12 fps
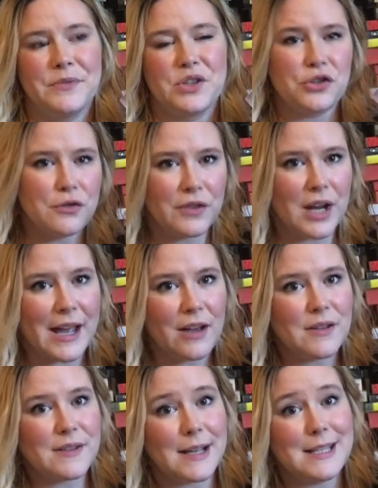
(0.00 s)

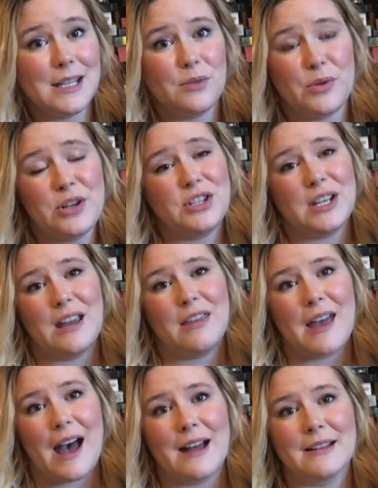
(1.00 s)
juvenile, so I did appreciate
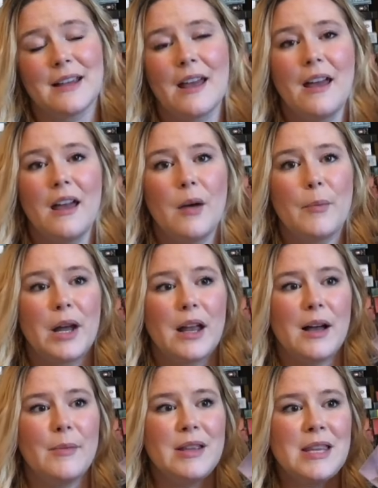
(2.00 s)
that. But
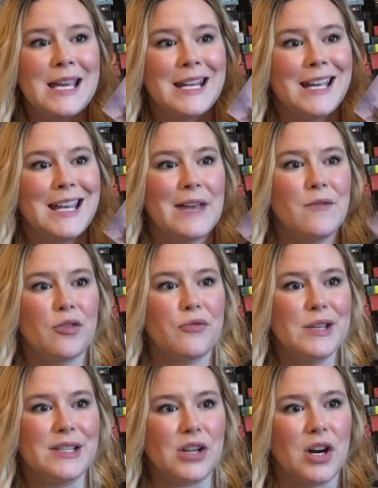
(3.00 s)
in the end, I gave it
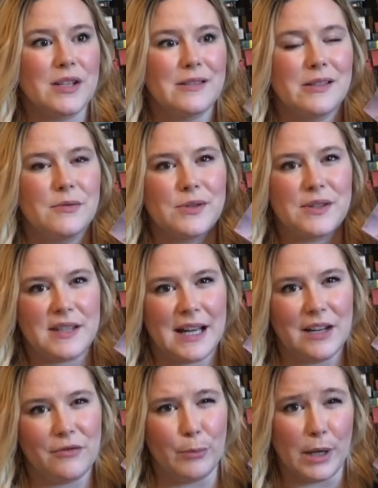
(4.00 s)
3 stars because it was just
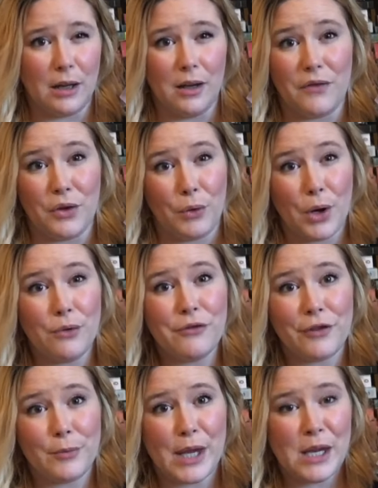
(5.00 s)
kind of middle of the road
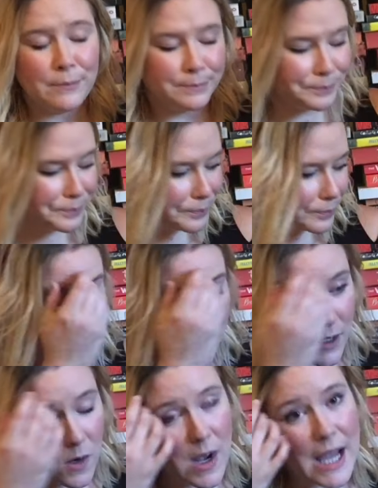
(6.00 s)
for me.
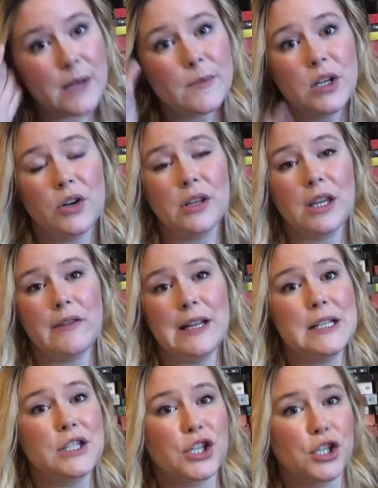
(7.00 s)
So I am currently
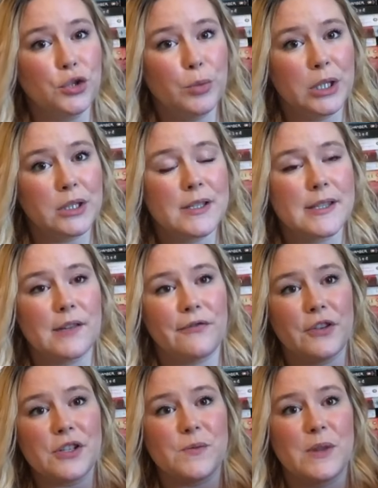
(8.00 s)
reading 2 books. The
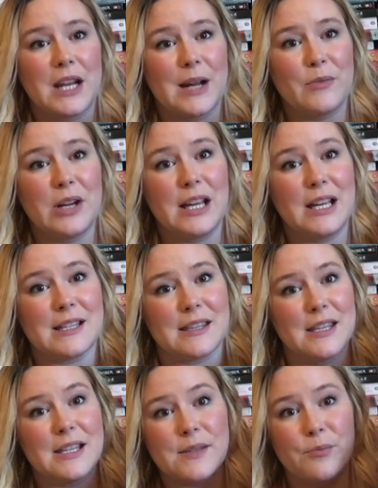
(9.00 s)
first one that I'm reading is
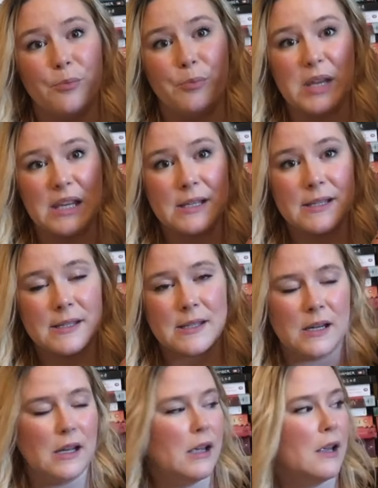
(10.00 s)
This Beast,